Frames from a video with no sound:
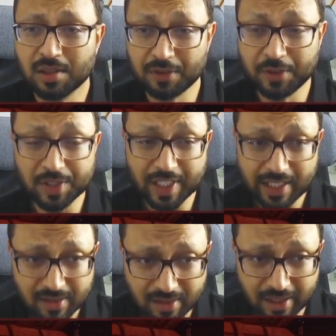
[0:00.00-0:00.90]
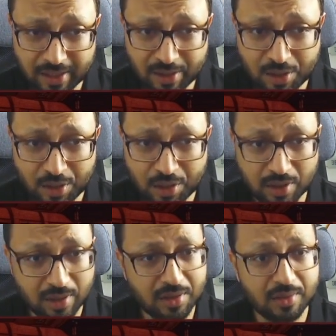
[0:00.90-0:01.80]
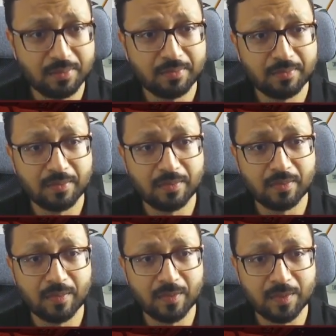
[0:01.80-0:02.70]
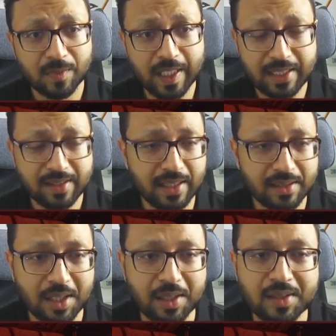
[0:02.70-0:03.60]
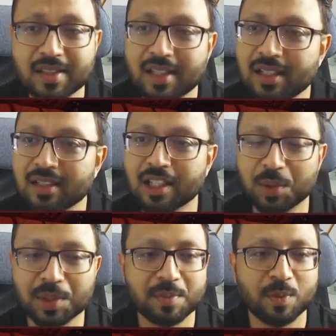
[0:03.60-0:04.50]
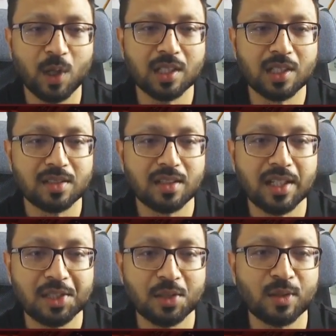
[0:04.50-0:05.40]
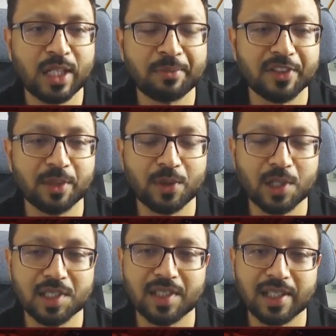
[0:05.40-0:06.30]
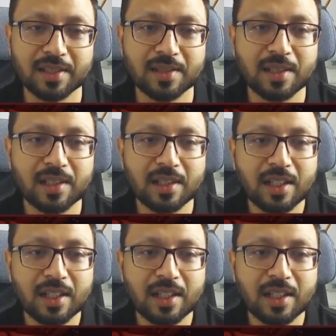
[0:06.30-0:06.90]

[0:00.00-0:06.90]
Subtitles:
So in a few seconds, it should, yes, as you can see, now it's plotted as a histogram for the project size.